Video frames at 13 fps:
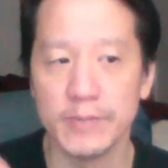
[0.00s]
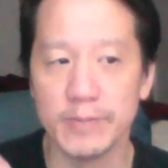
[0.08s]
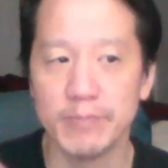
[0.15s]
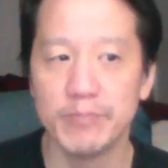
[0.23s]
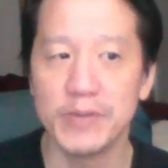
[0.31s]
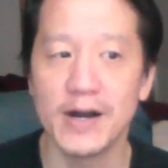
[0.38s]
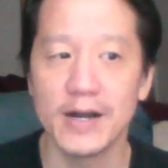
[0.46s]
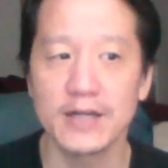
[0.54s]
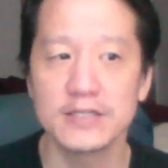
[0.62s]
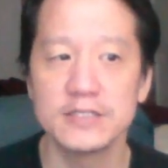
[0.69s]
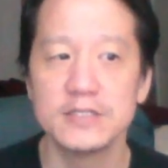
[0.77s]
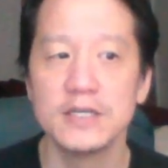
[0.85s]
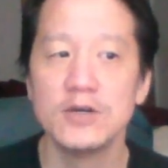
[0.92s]
and
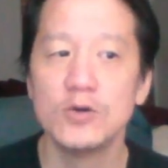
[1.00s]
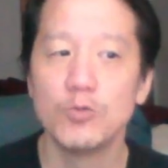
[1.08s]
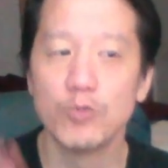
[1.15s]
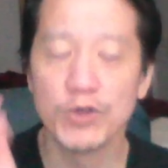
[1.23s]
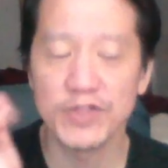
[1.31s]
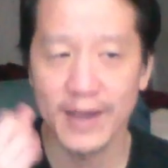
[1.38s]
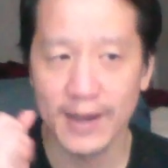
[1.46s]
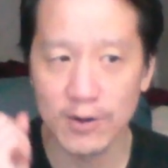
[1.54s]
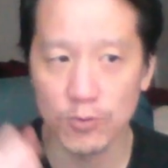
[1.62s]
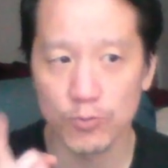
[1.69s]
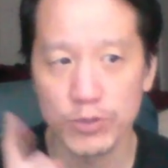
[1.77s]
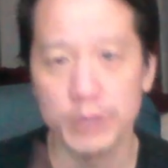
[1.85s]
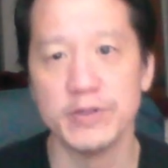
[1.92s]
box without
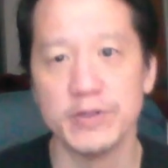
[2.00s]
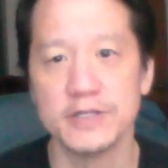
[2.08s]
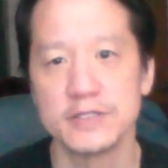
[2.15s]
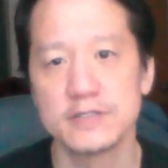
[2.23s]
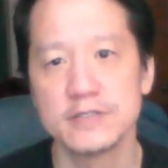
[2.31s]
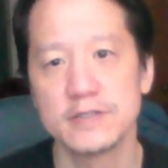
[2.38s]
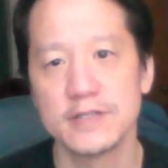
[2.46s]
repeats.